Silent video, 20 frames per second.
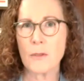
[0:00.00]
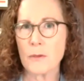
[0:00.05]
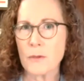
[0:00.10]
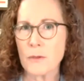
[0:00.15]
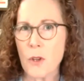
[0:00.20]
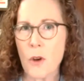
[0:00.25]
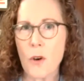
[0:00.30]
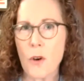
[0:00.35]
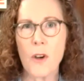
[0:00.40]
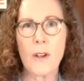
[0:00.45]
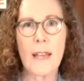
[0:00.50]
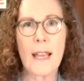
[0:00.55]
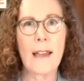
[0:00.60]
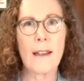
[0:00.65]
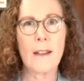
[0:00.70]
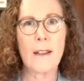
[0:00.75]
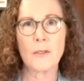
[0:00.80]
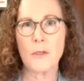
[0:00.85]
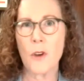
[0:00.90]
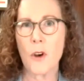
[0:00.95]

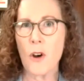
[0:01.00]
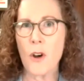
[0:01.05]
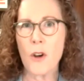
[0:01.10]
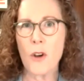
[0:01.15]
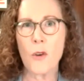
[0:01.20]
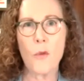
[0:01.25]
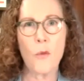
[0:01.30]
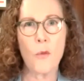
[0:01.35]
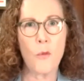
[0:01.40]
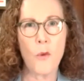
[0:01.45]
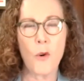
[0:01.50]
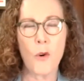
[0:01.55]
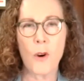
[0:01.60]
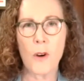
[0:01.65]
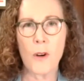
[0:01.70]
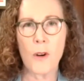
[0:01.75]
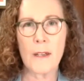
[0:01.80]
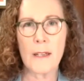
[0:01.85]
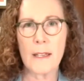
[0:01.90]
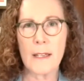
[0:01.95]
long
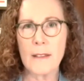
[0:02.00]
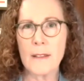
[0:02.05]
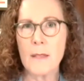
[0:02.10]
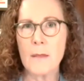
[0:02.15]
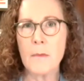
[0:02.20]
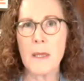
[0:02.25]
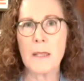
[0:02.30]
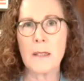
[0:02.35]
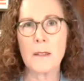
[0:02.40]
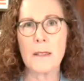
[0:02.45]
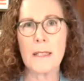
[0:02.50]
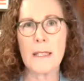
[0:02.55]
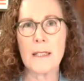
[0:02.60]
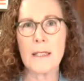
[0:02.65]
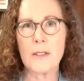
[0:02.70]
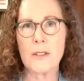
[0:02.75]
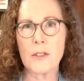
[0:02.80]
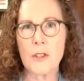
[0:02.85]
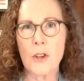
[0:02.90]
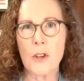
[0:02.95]
war in the Middle
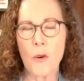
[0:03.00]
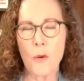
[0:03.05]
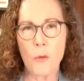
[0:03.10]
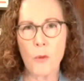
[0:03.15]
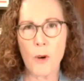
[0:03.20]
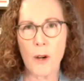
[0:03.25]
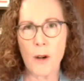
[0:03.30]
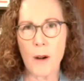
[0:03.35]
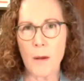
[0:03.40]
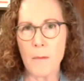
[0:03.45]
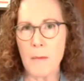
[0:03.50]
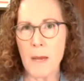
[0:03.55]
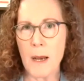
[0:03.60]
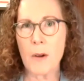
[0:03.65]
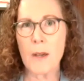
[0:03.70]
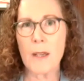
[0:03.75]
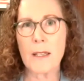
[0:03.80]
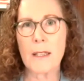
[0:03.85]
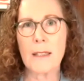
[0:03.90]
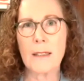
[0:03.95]
East where
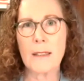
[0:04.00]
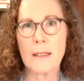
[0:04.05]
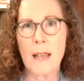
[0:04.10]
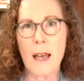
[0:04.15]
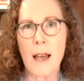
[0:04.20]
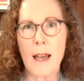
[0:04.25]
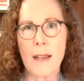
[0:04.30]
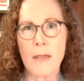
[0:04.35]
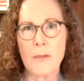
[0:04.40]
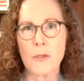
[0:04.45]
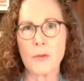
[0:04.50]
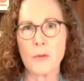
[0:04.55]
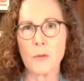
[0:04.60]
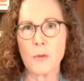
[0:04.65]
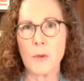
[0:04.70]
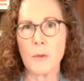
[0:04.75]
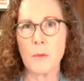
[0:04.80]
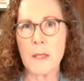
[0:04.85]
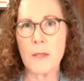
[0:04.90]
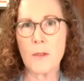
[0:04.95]
American lives
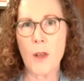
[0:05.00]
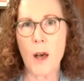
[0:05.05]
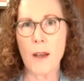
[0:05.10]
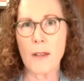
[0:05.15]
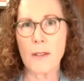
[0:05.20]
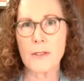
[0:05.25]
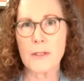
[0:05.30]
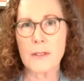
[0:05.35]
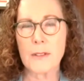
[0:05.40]
will be lost.